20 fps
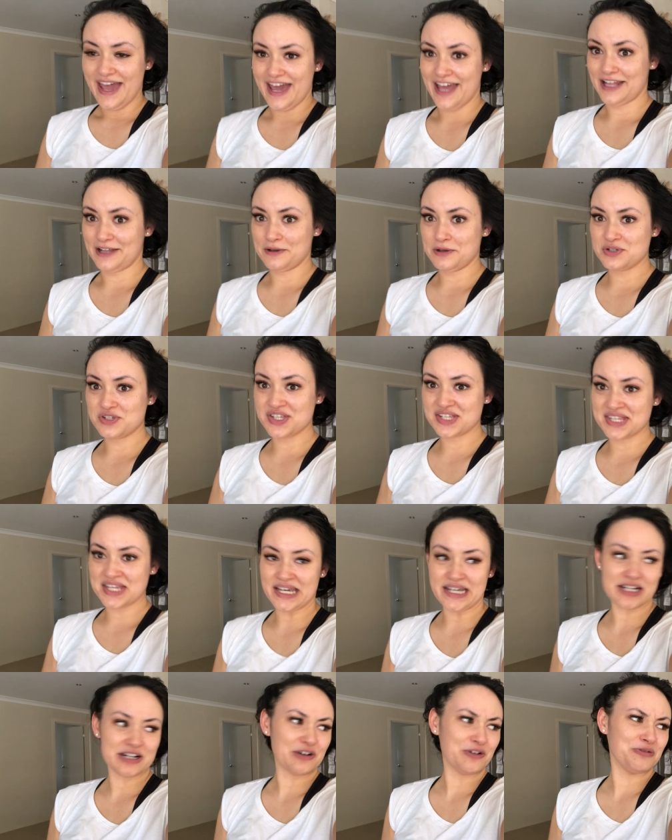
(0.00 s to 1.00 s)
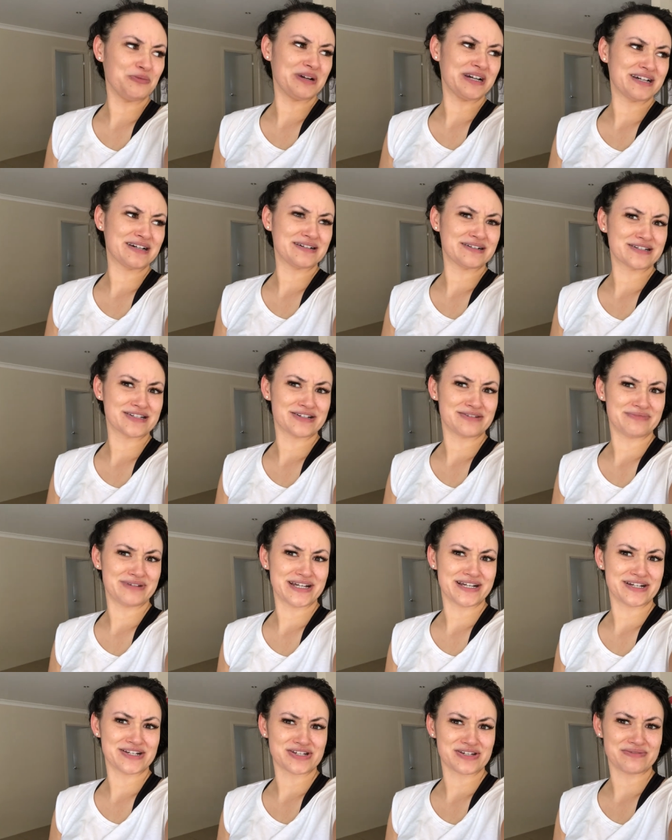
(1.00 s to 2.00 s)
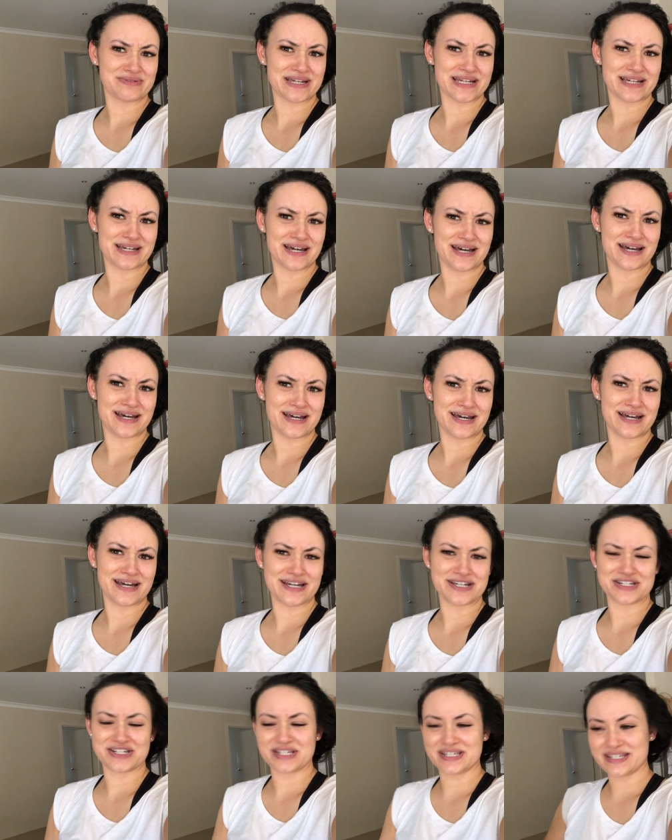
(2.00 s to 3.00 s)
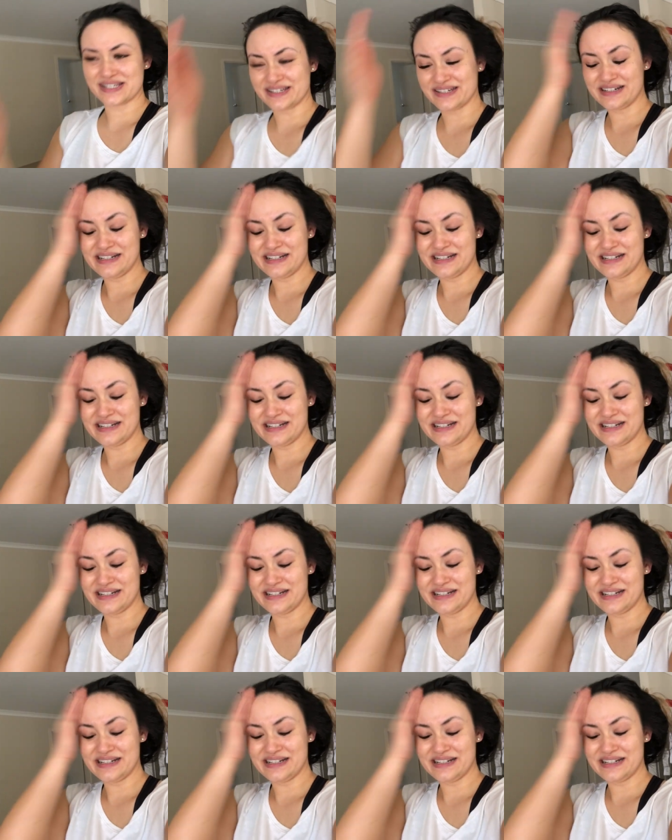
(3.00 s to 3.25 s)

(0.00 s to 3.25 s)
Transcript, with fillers: and I was just like oh my gosh oh my gosh oh my gosh